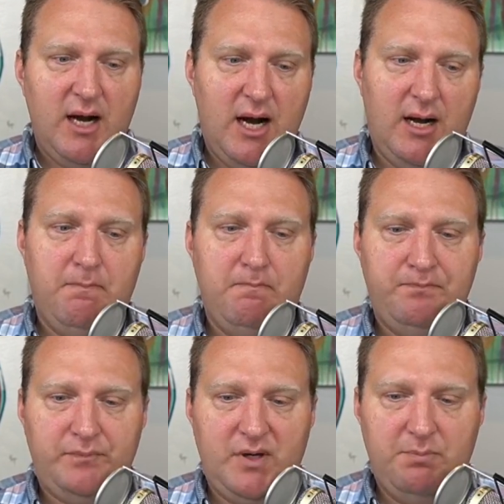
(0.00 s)
Um,
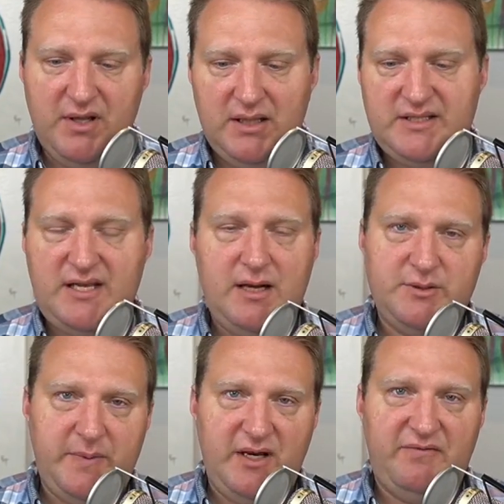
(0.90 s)
but let's say I
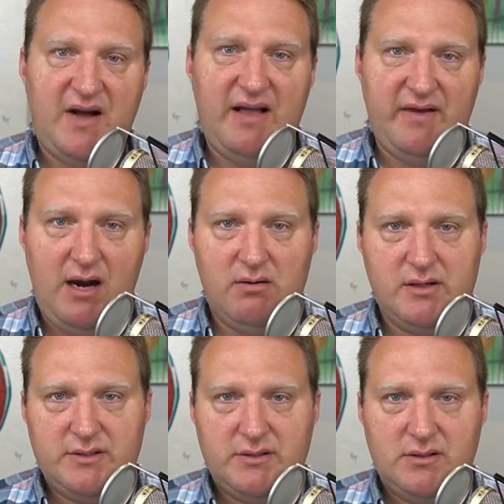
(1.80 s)
was spending five
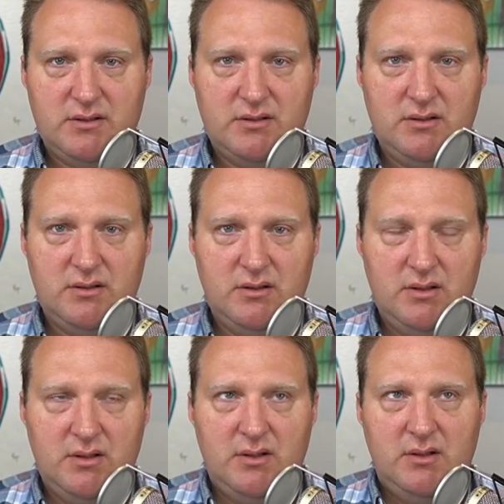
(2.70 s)
hours.
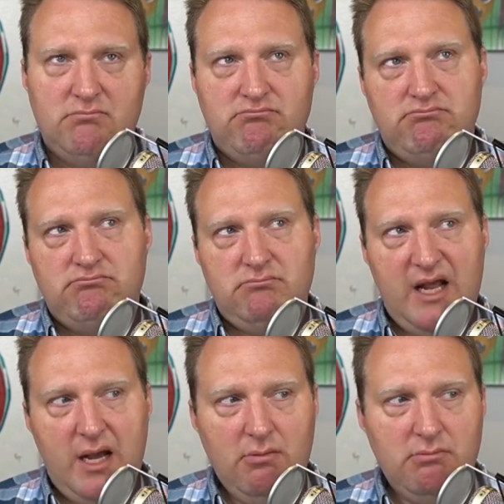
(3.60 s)

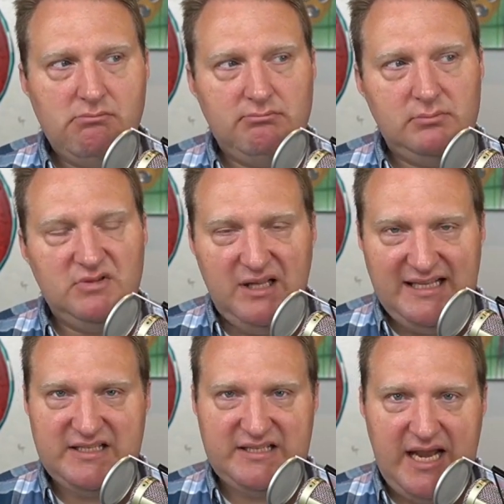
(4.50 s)
Now,
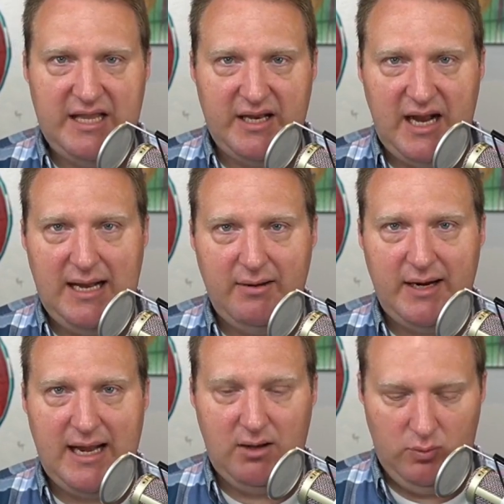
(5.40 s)
let's say that
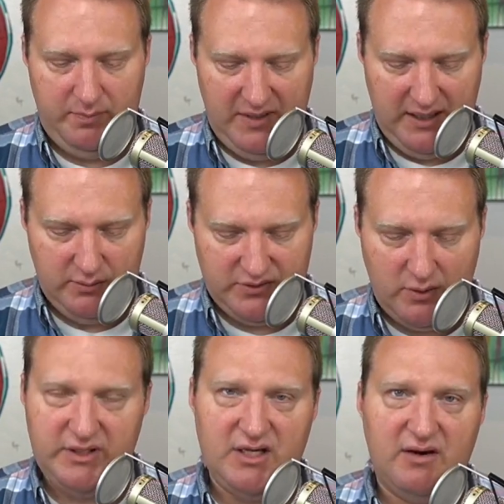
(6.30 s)
hiring it out would mean it was
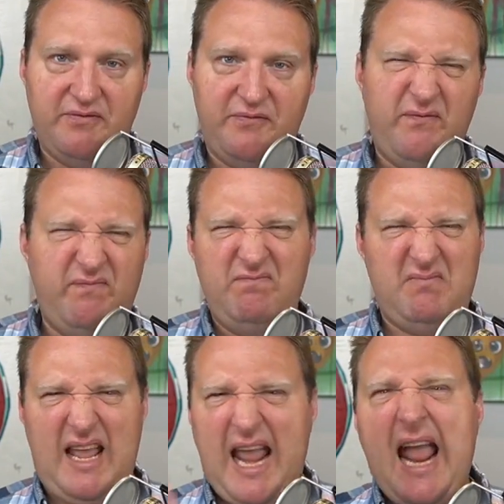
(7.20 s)
only done
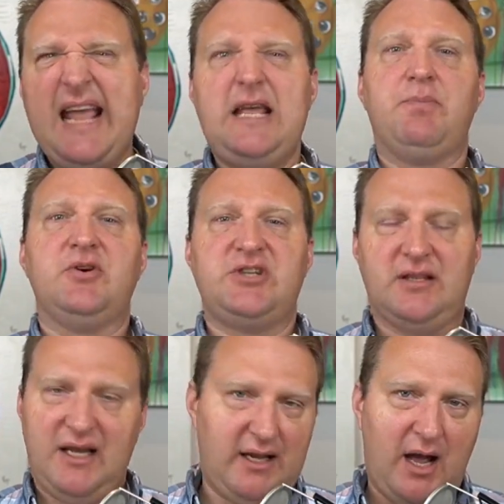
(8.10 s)

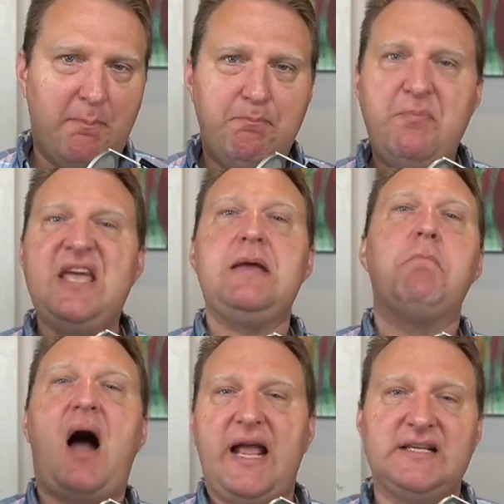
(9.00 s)
80%, like a B
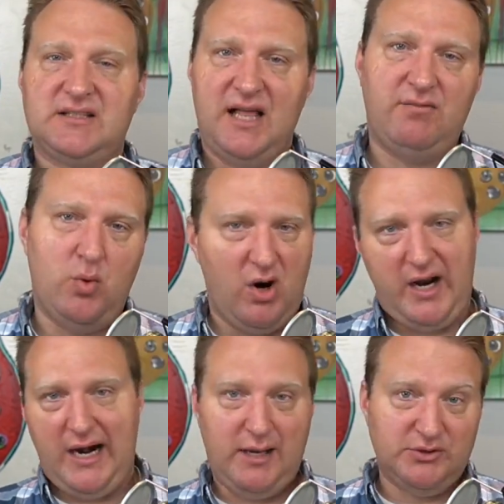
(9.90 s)
minus level
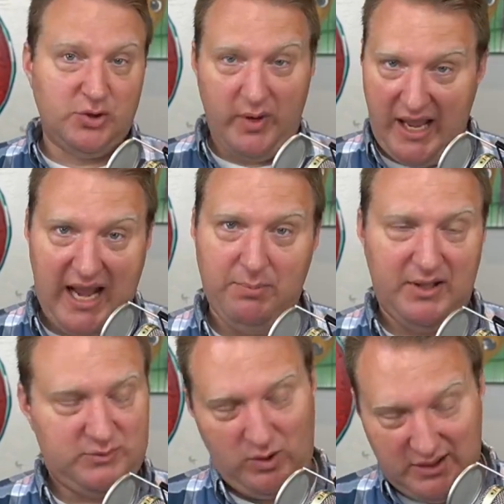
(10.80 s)
work, and I was doing A
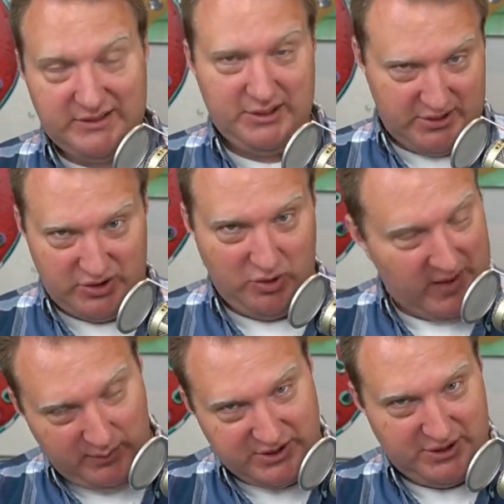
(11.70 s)
plus work. Let's just
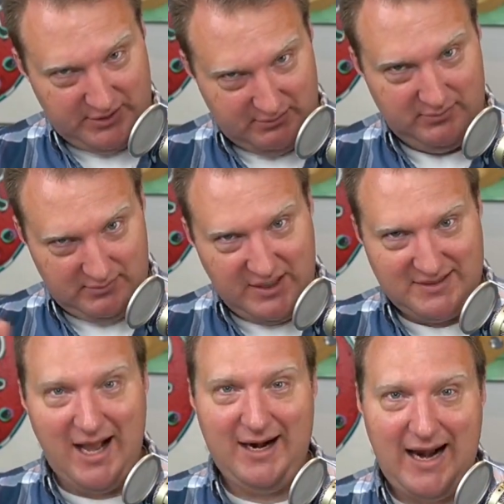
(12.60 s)
assume that, which
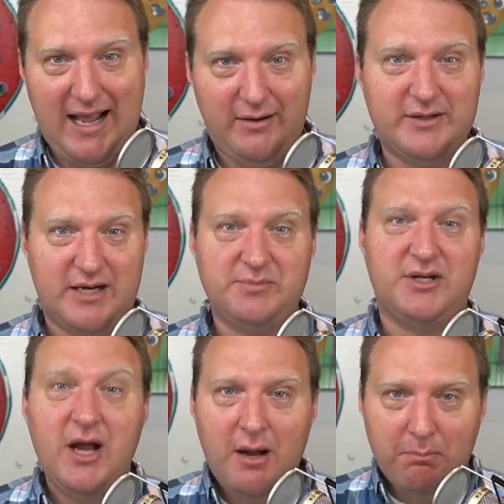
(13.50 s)
is not an accurate
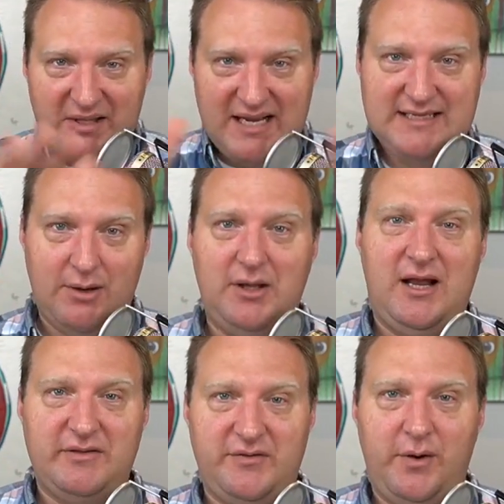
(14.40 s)
assumption, but that's how a
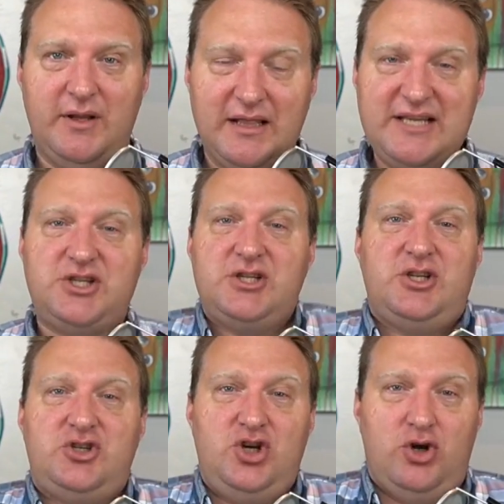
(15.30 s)
lot of us view it. Let's
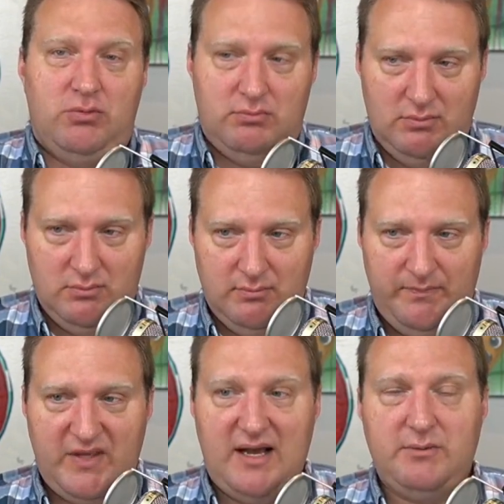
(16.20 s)
just assume
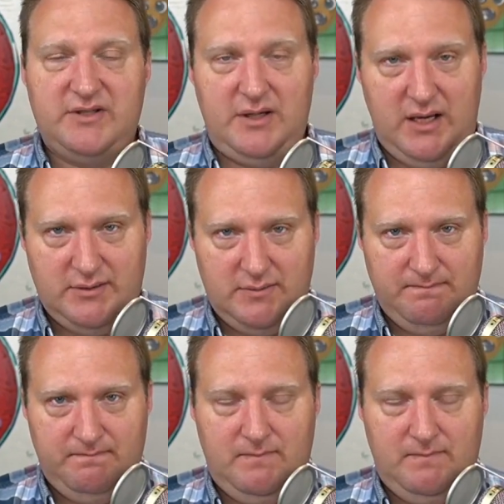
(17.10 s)
that that was the case.